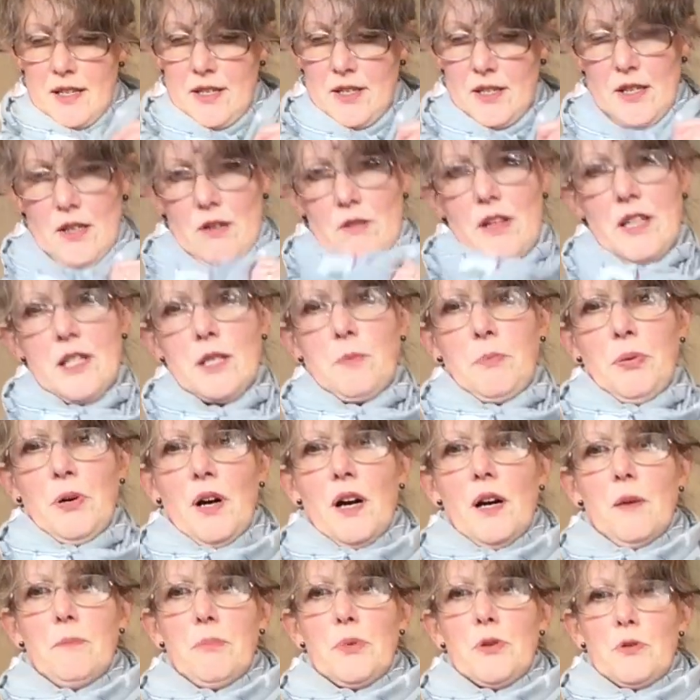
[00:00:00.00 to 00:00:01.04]
So let's put
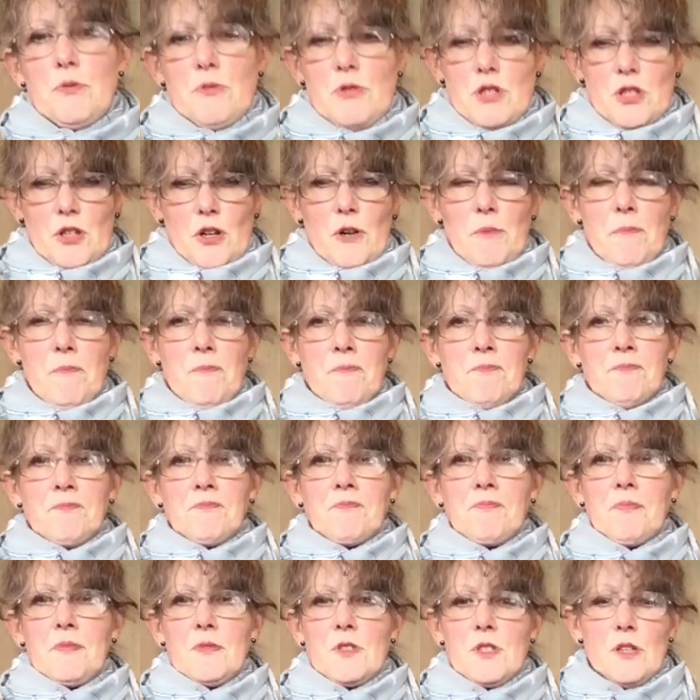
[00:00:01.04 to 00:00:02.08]
our boots on.
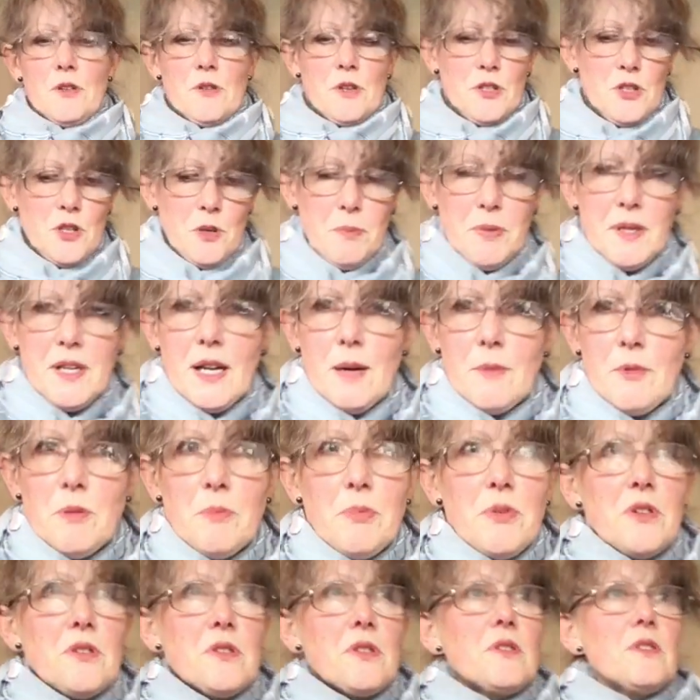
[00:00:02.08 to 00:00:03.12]
So can you pick up your
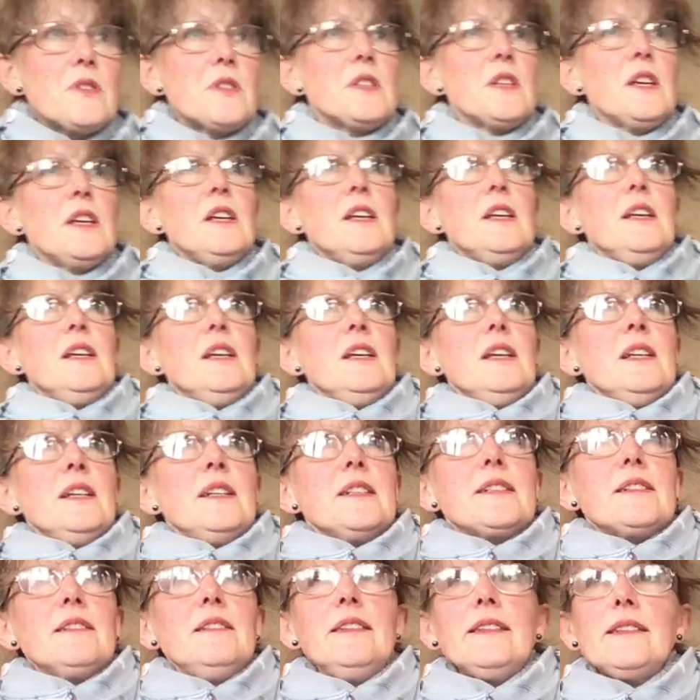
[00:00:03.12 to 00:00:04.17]
boots, because
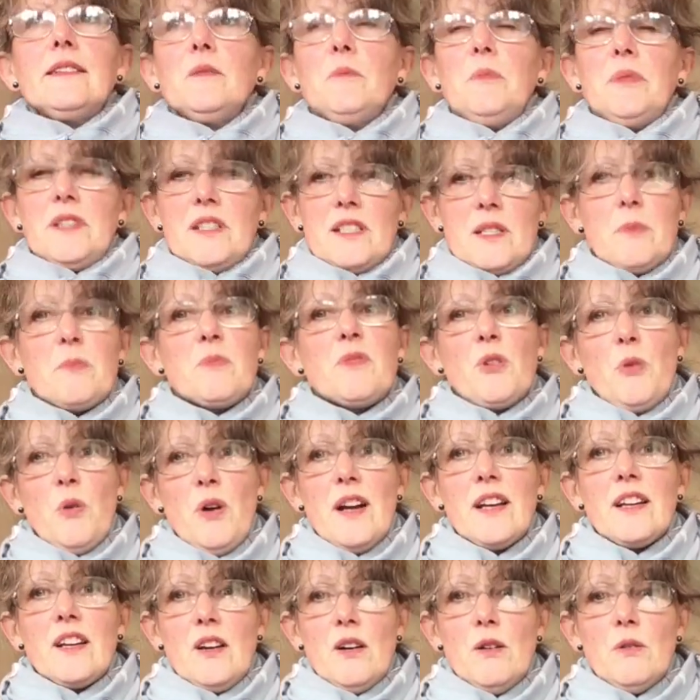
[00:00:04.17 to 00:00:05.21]
it's
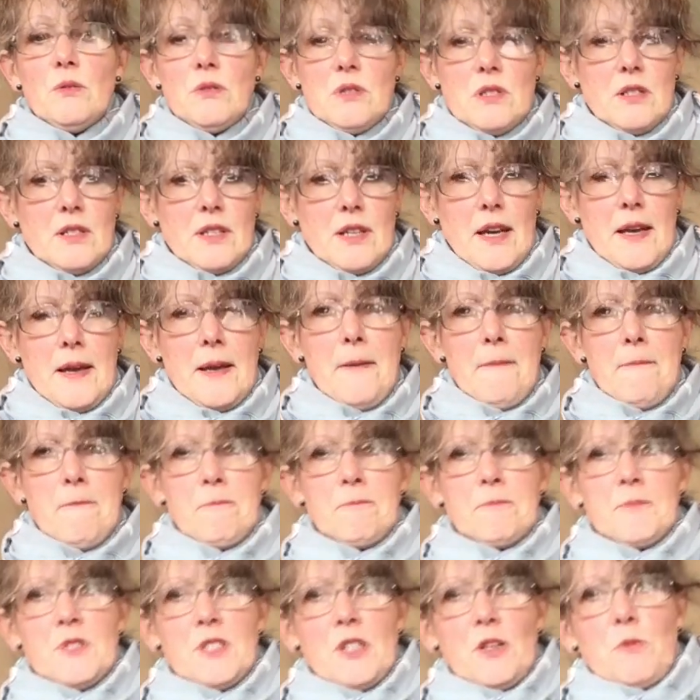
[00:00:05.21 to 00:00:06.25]
quite cold today.
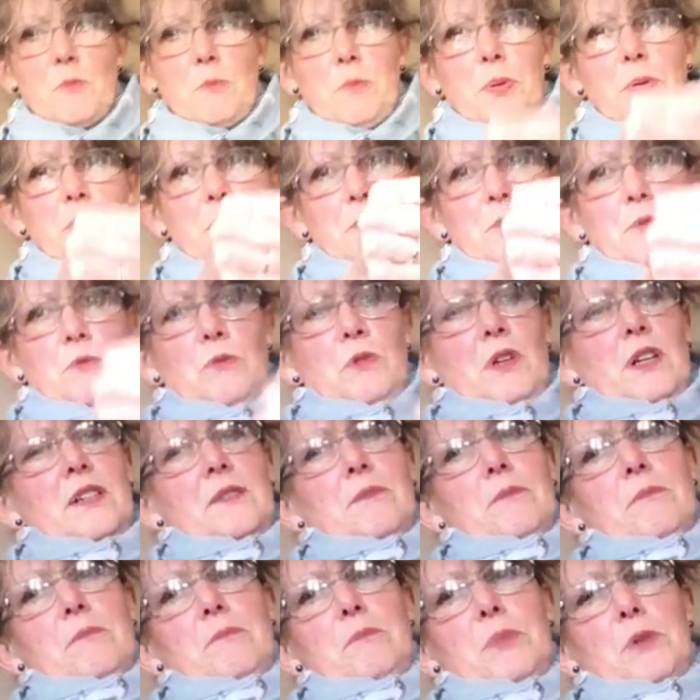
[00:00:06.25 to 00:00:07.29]
So put
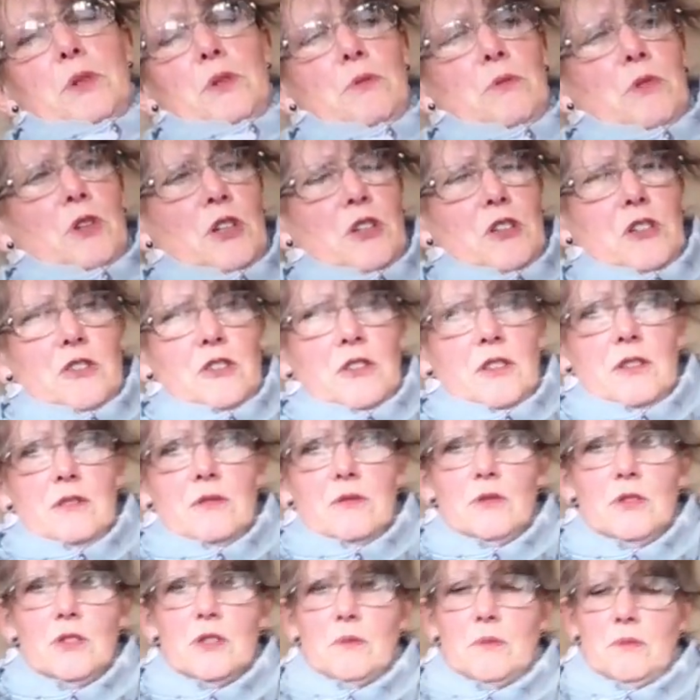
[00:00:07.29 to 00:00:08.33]
one boot on,
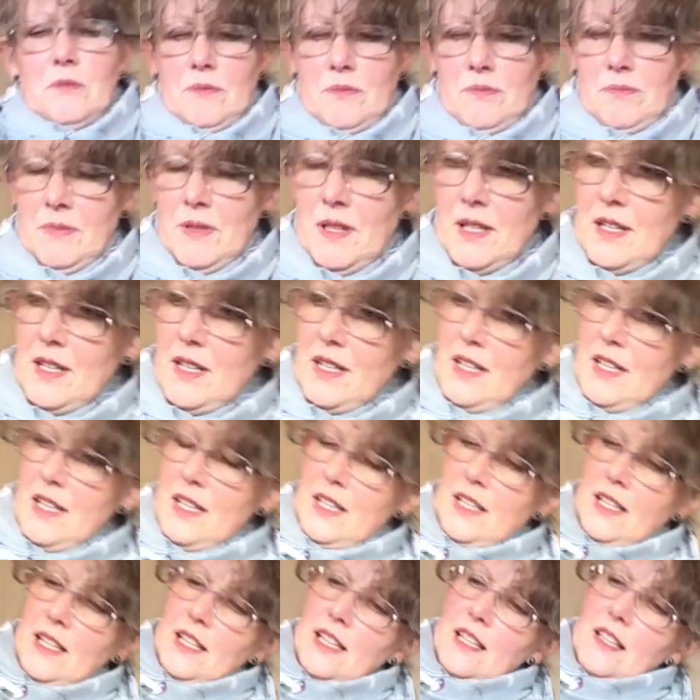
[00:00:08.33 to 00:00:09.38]
whoop,
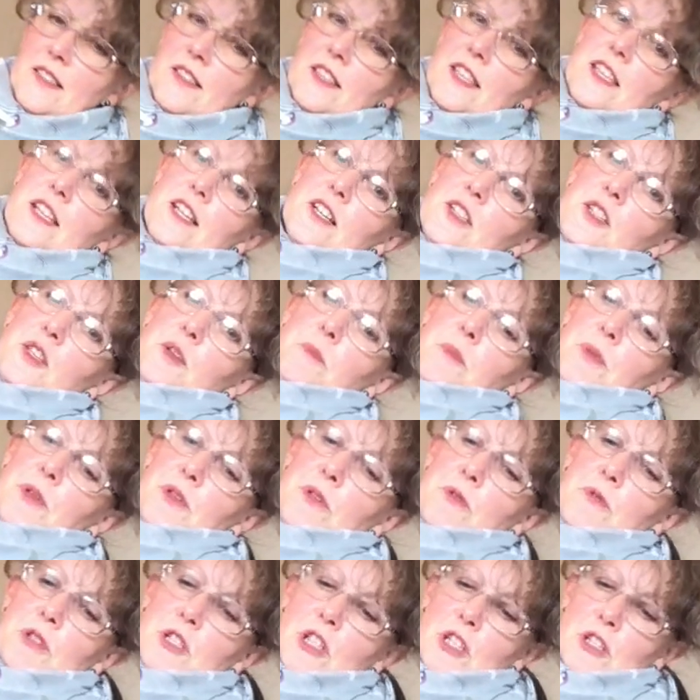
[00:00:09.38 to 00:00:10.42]
and the other
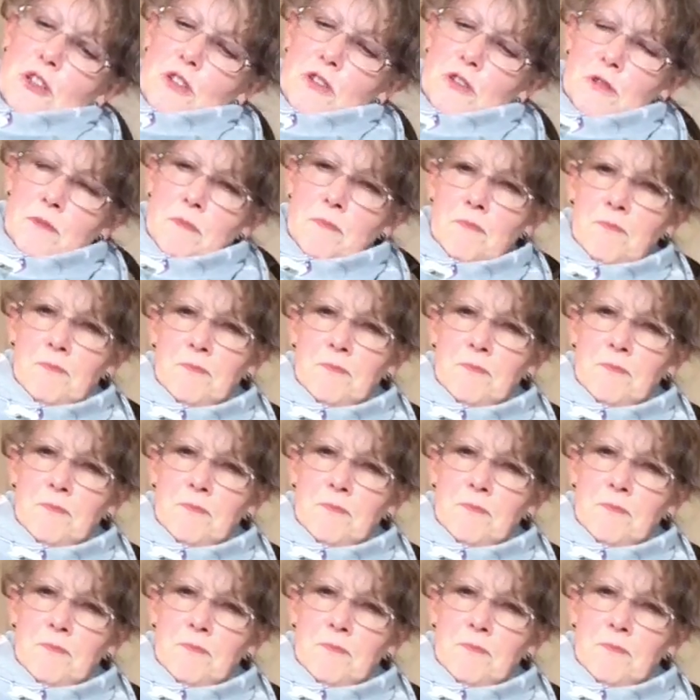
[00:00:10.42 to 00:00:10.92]
boot on.